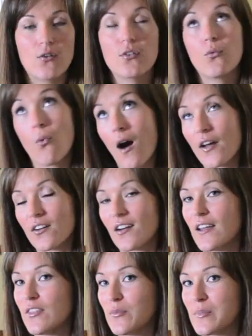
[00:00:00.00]
or the water
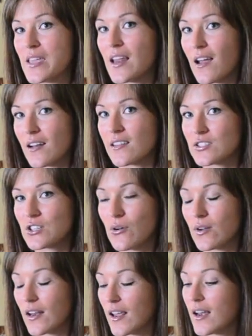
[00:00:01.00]
and the meat out of this
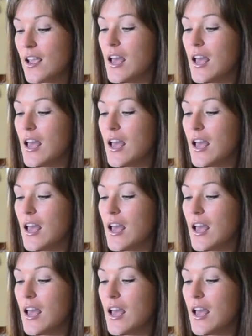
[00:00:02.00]
coconut.